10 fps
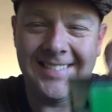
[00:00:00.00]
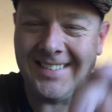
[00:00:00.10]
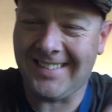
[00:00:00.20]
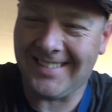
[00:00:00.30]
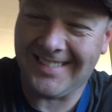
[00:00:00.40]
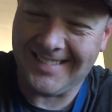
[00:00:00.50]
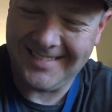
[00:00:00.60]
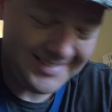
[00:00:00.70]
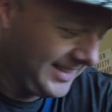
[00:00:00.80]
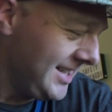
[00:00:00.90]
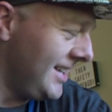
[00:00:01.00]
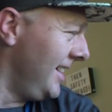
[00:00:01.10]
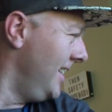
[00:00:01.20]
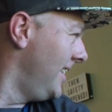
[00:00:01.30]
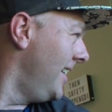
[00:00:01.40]
All
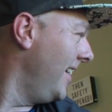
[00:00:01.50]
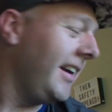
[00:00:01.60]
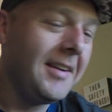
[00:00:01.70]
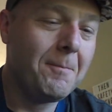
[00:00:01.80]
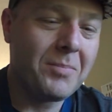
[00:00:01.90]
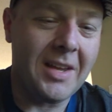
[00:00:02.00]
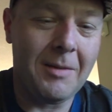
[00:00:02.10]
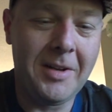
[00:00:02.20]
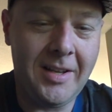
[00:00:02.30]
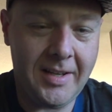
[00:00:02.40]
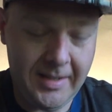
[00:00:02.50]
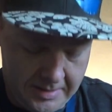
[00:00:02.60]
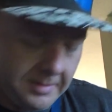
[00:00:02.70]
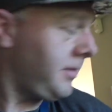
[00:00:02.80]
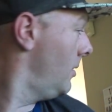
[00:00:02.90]
right, I'm
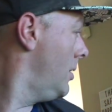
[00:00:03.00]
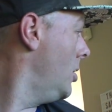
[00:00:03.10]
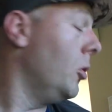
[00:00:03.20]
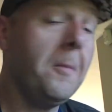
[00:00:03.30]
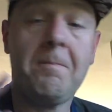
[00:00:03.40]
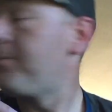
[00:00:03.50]
gonna, oh,